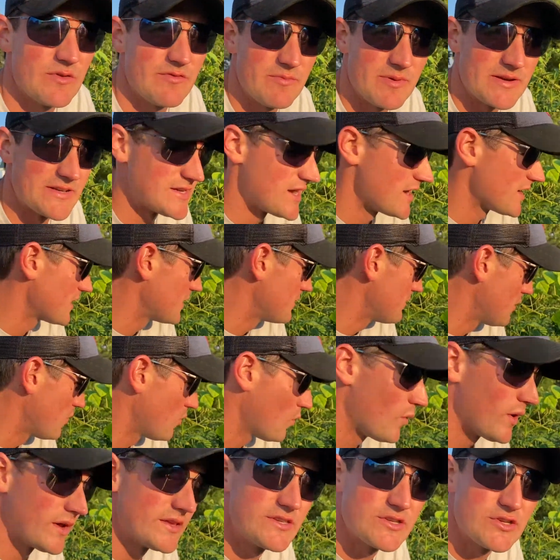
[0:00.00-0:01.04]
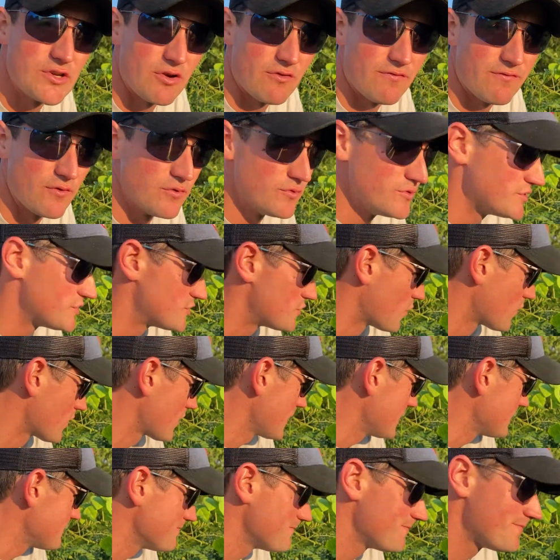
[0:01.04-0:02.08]
been talking about what's your food
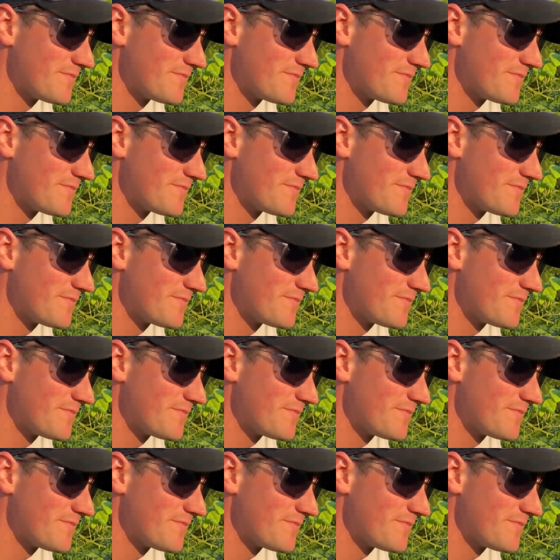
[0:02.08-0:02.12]
story.